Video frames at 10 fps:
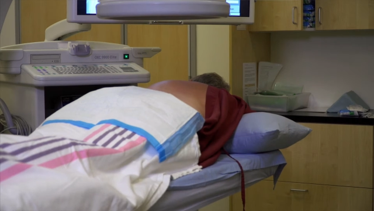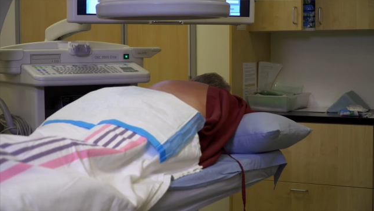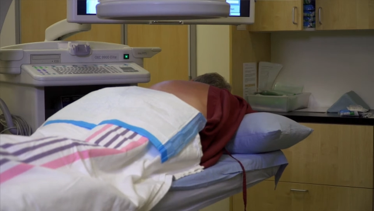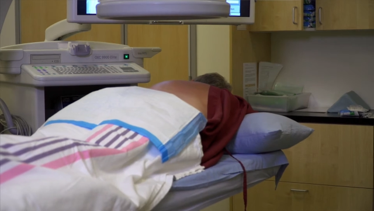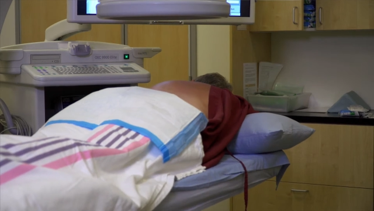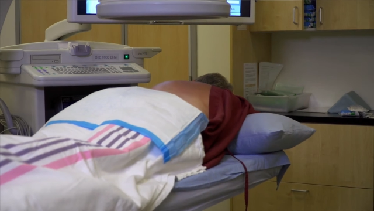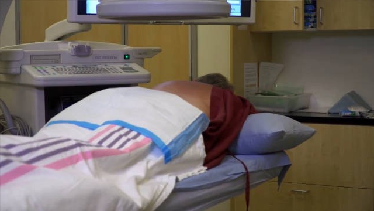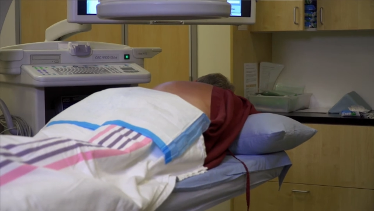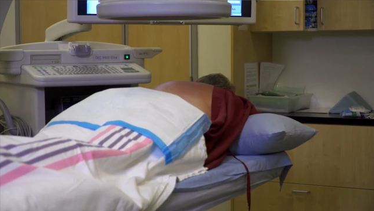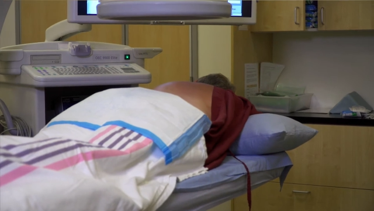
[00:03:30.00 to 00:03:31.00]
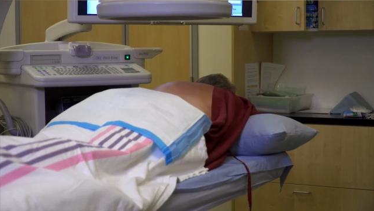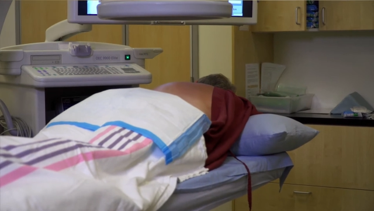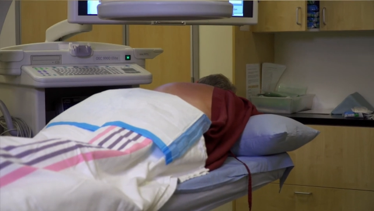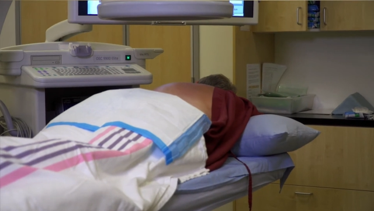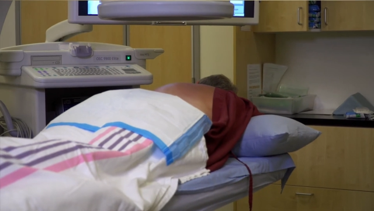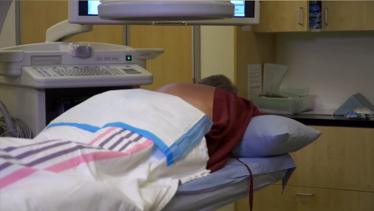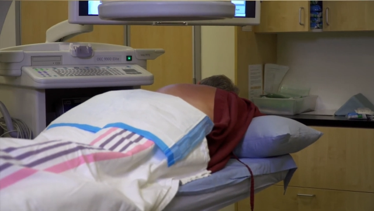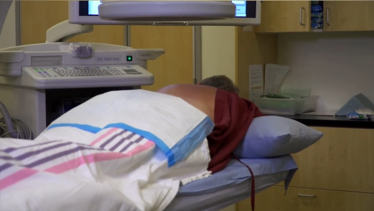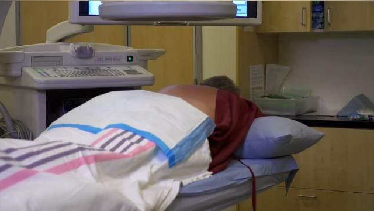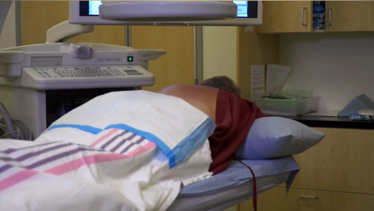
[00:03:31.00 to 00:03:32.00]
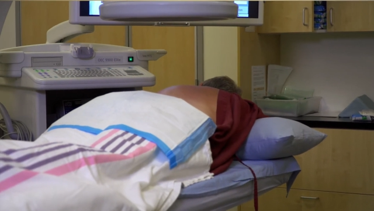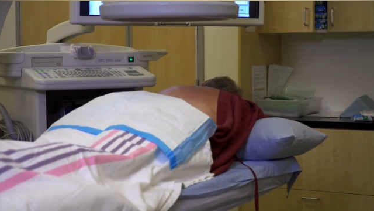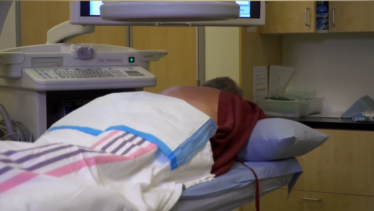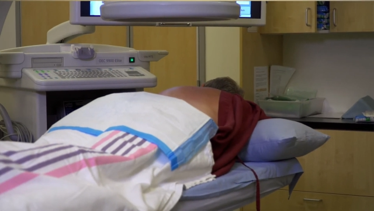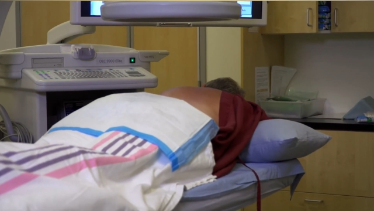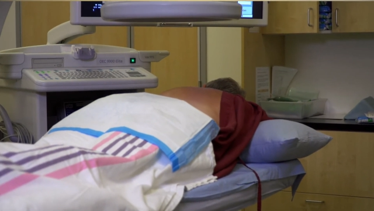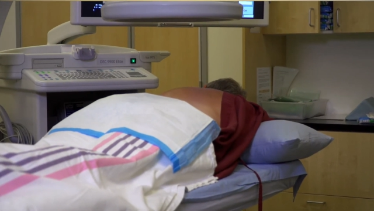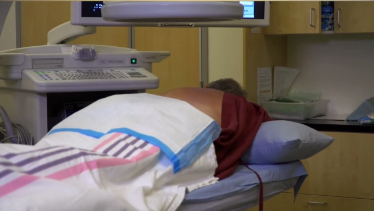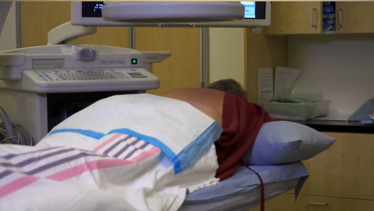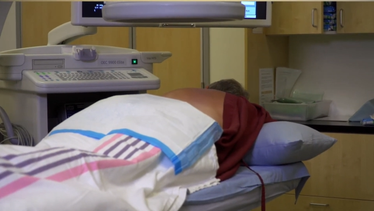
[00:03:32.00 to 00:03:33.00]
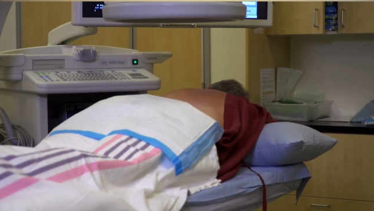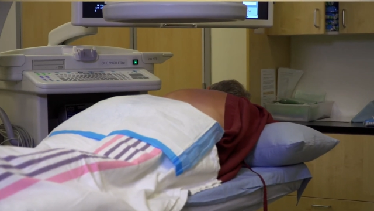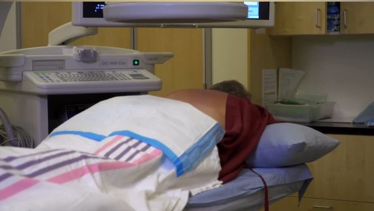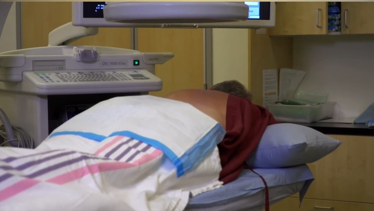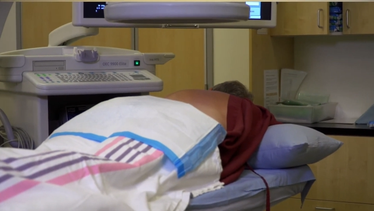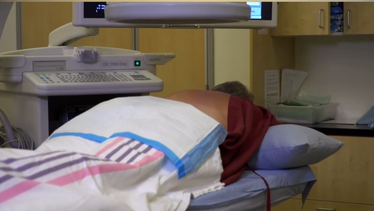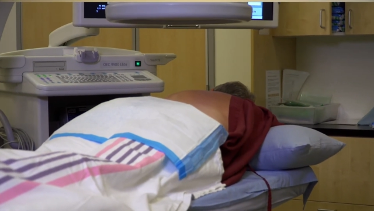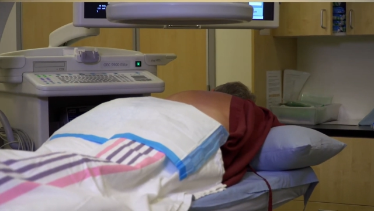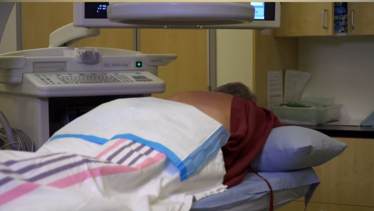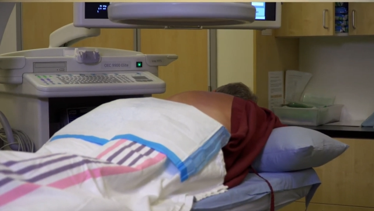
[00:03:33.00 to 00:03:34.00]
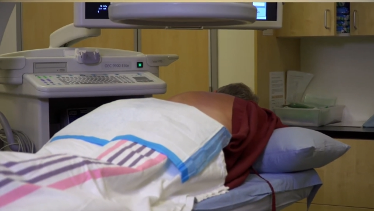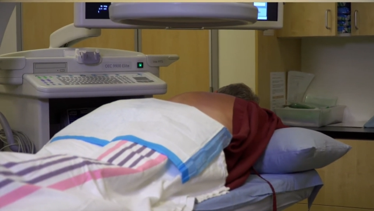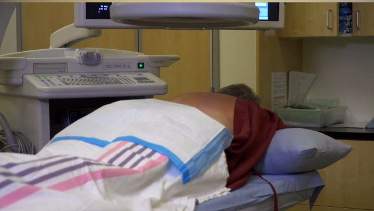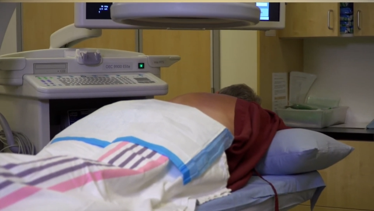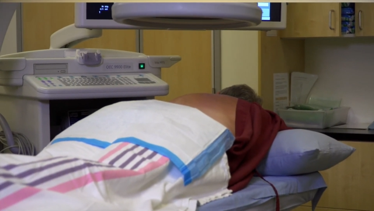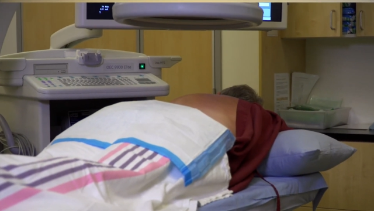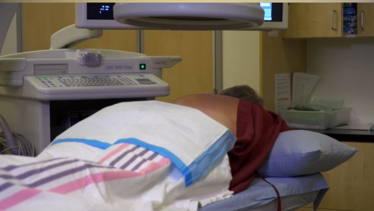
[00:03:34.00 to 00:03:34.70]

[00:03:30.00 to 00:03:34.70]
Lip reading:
Nobody's mouth can be seen.